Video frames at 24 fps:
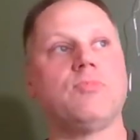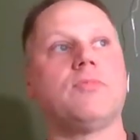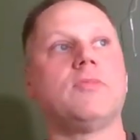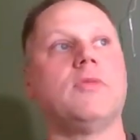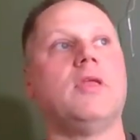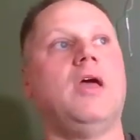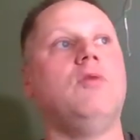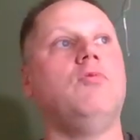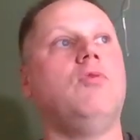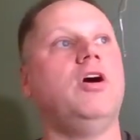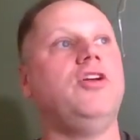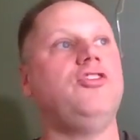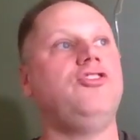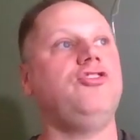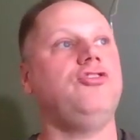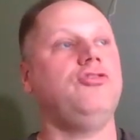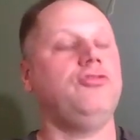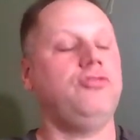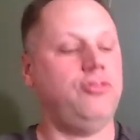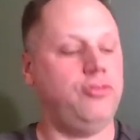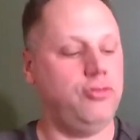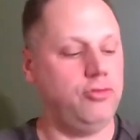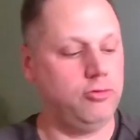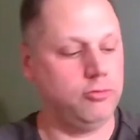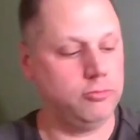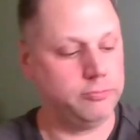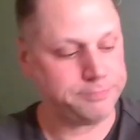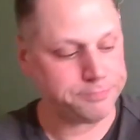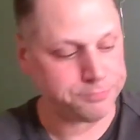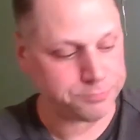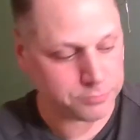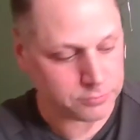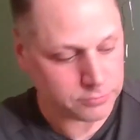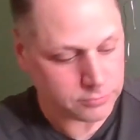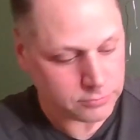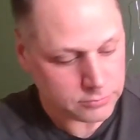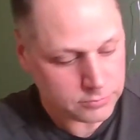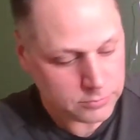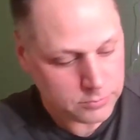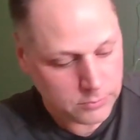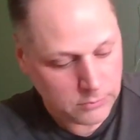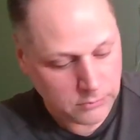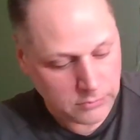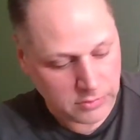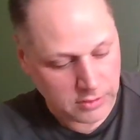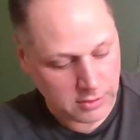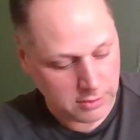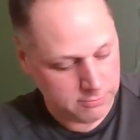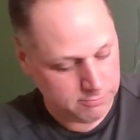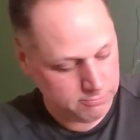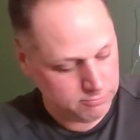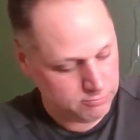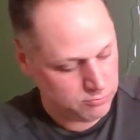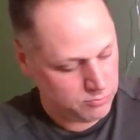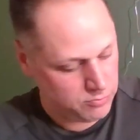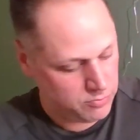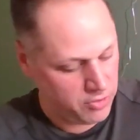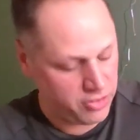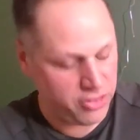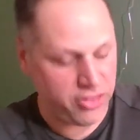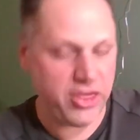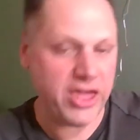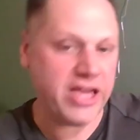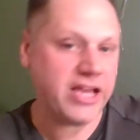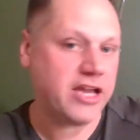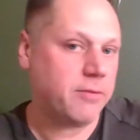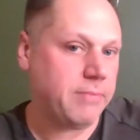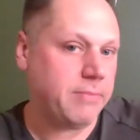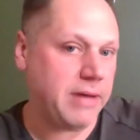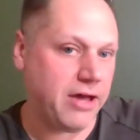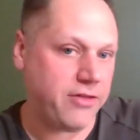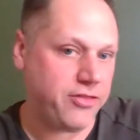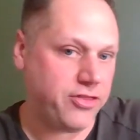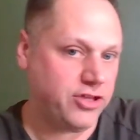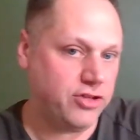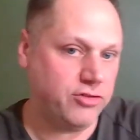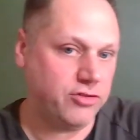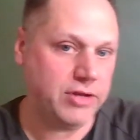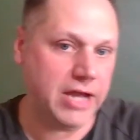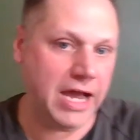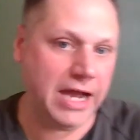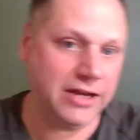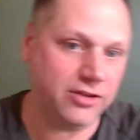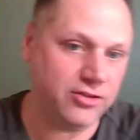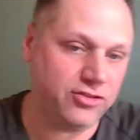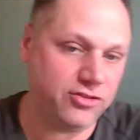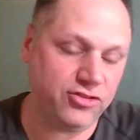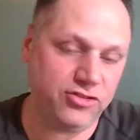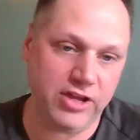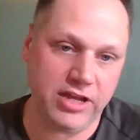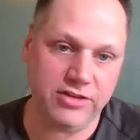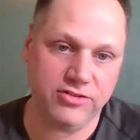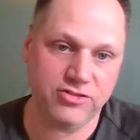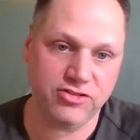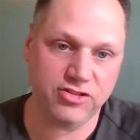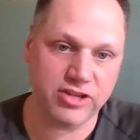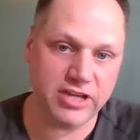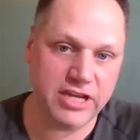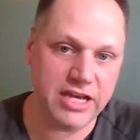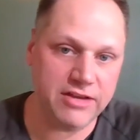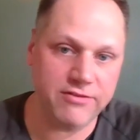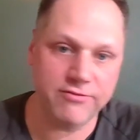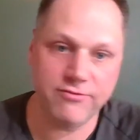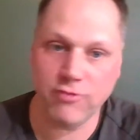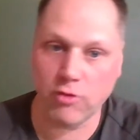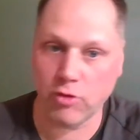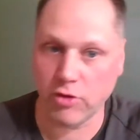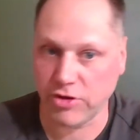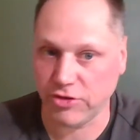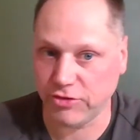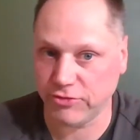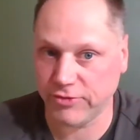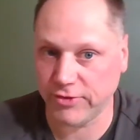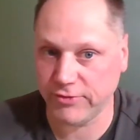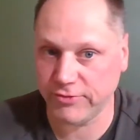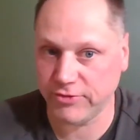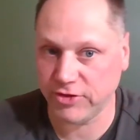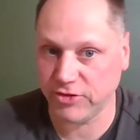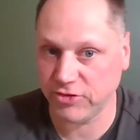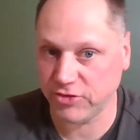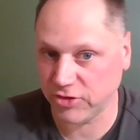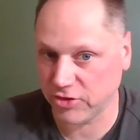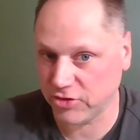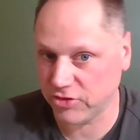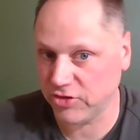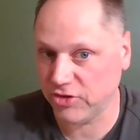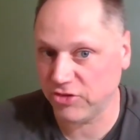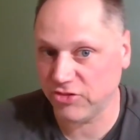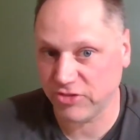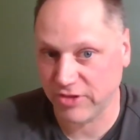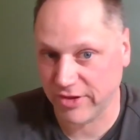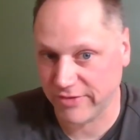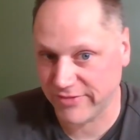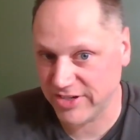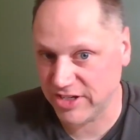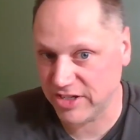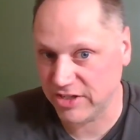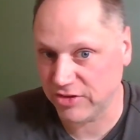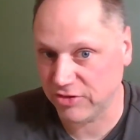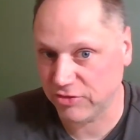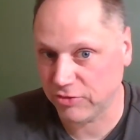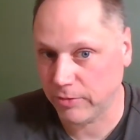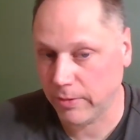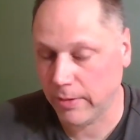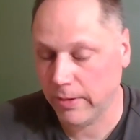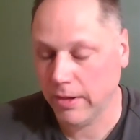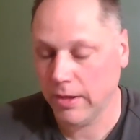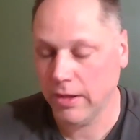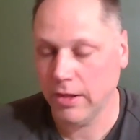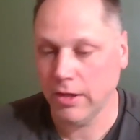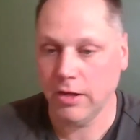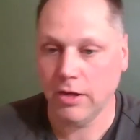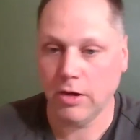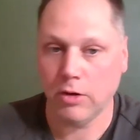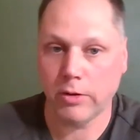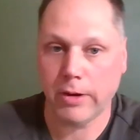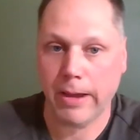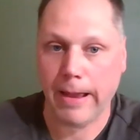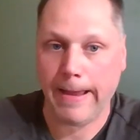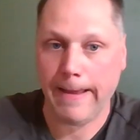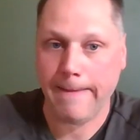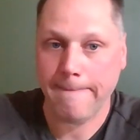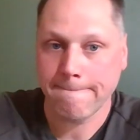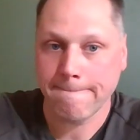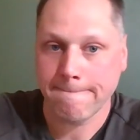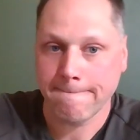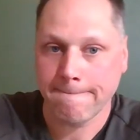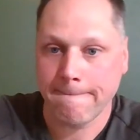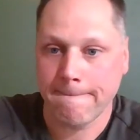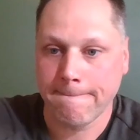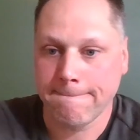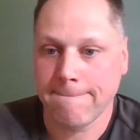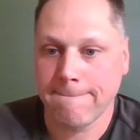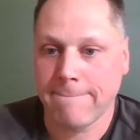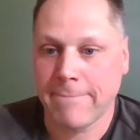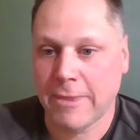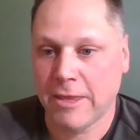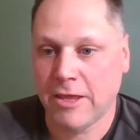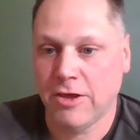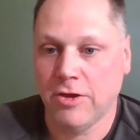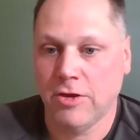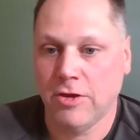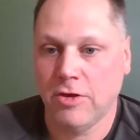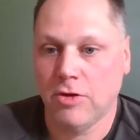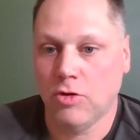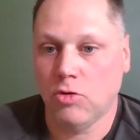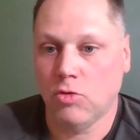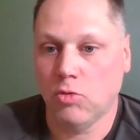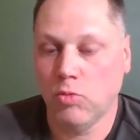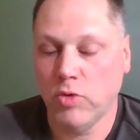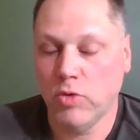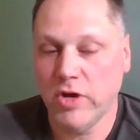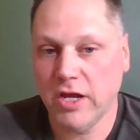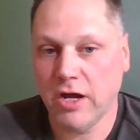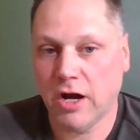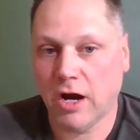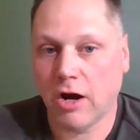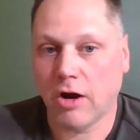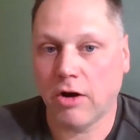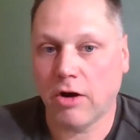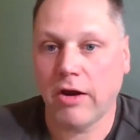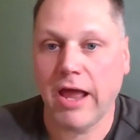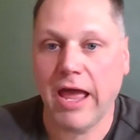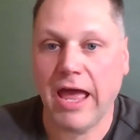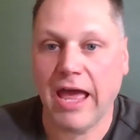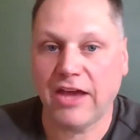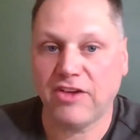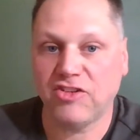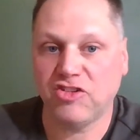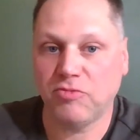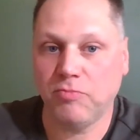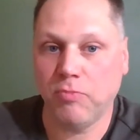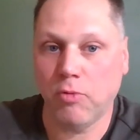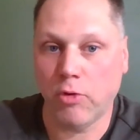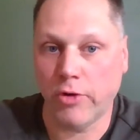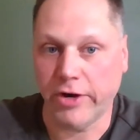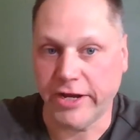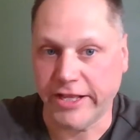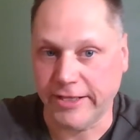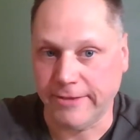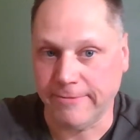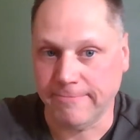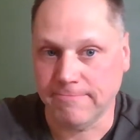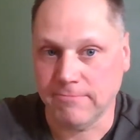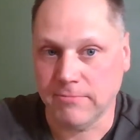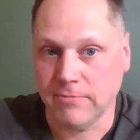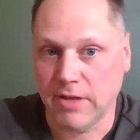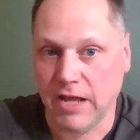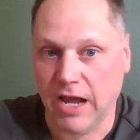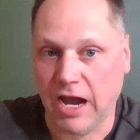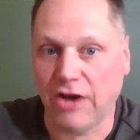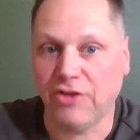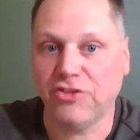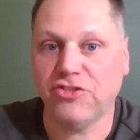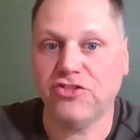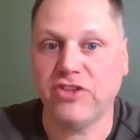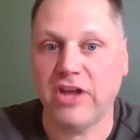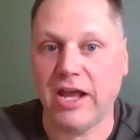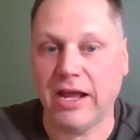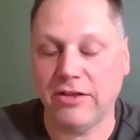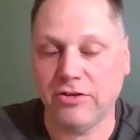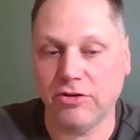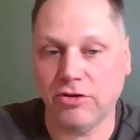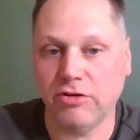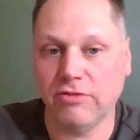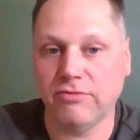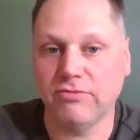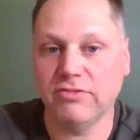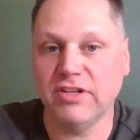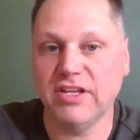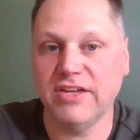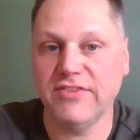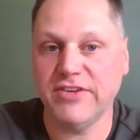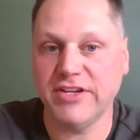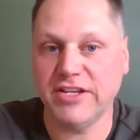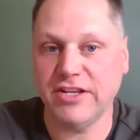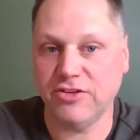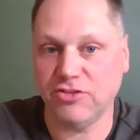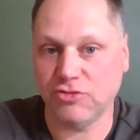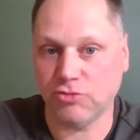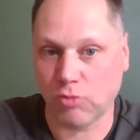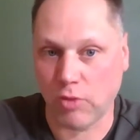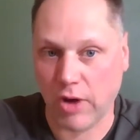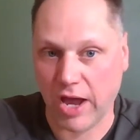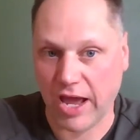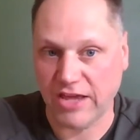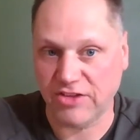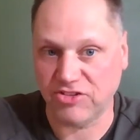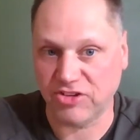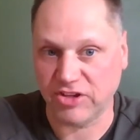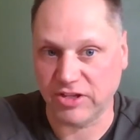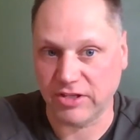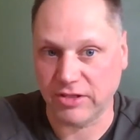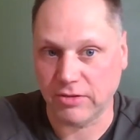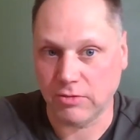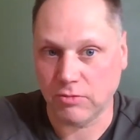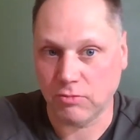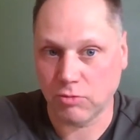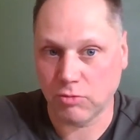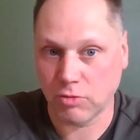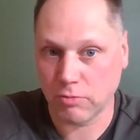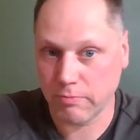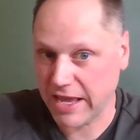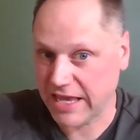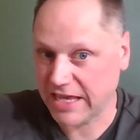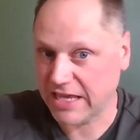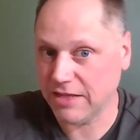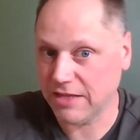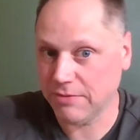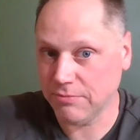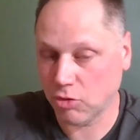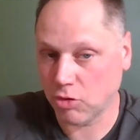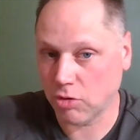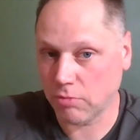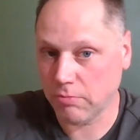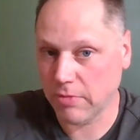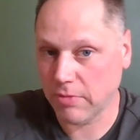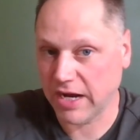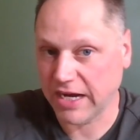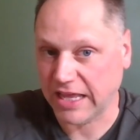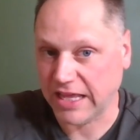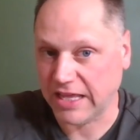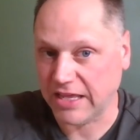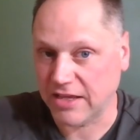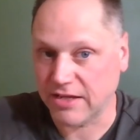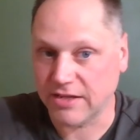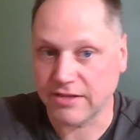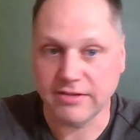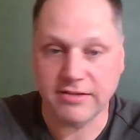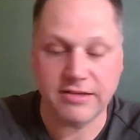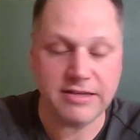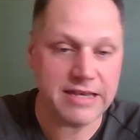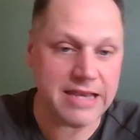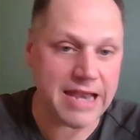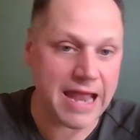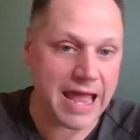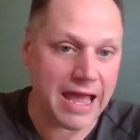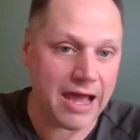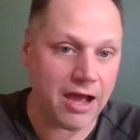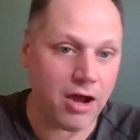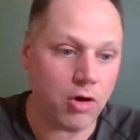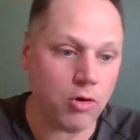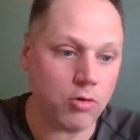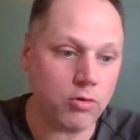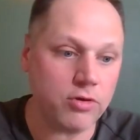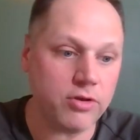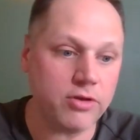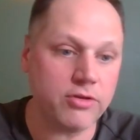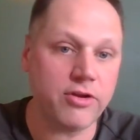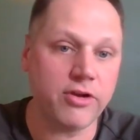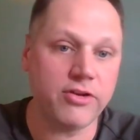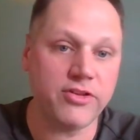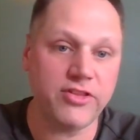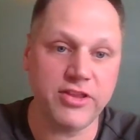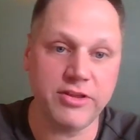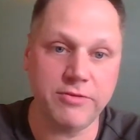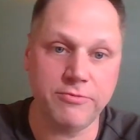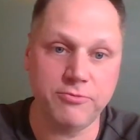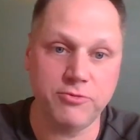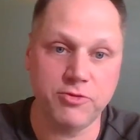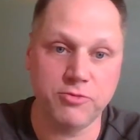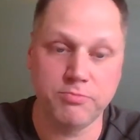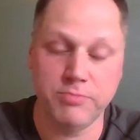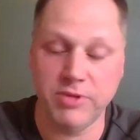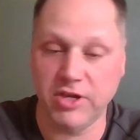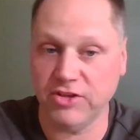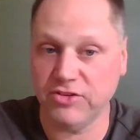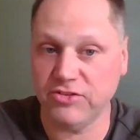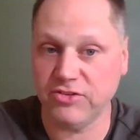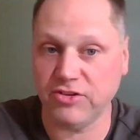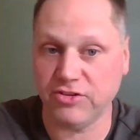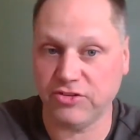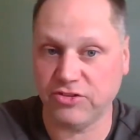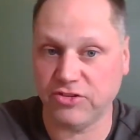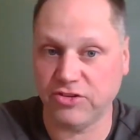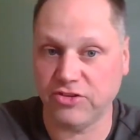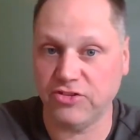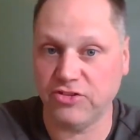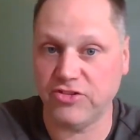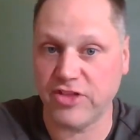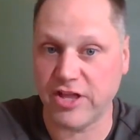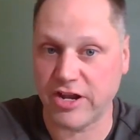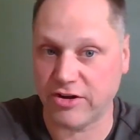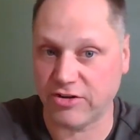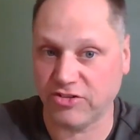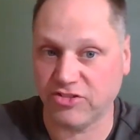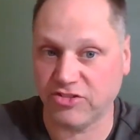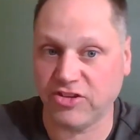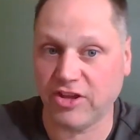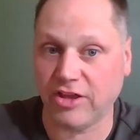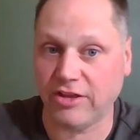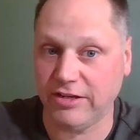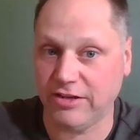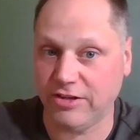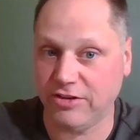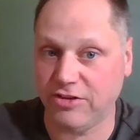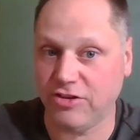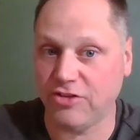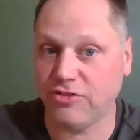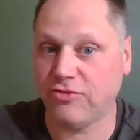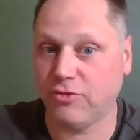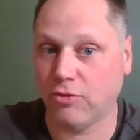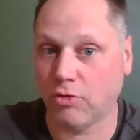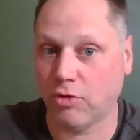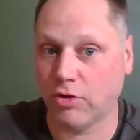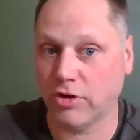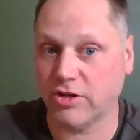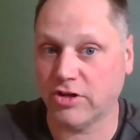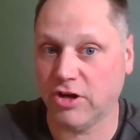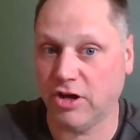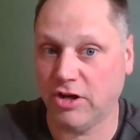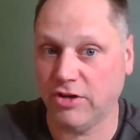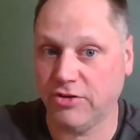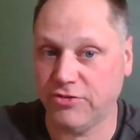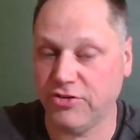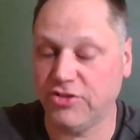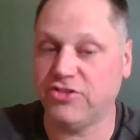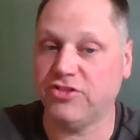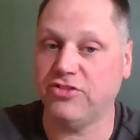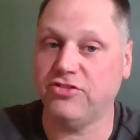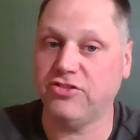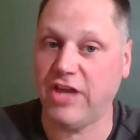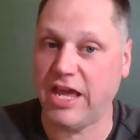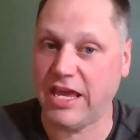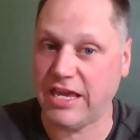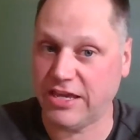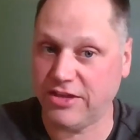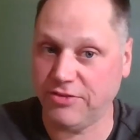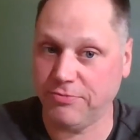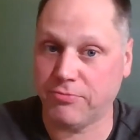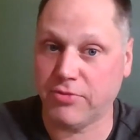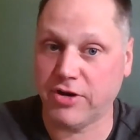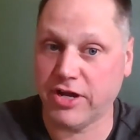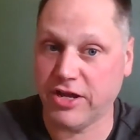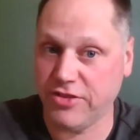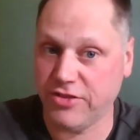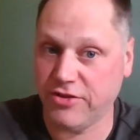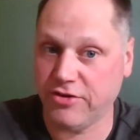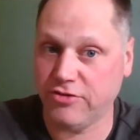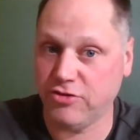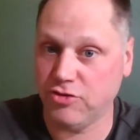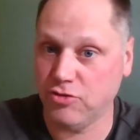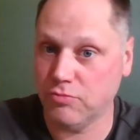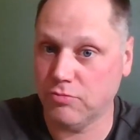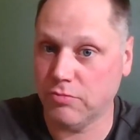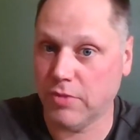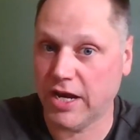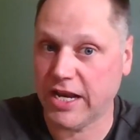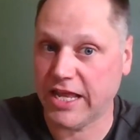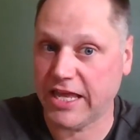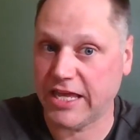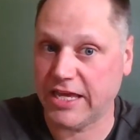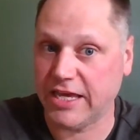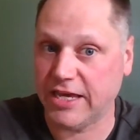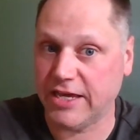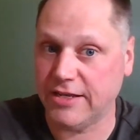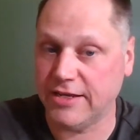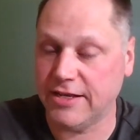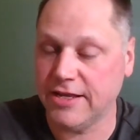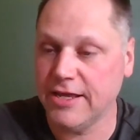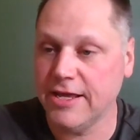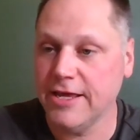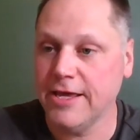I want you to think about the United States again, 40s, 50s, 60s, 70s, okay? We are exporting. Our standard of living is rising. We're making more money. Now, there are these businesses that are selling to these foreign countries and bringing their new money in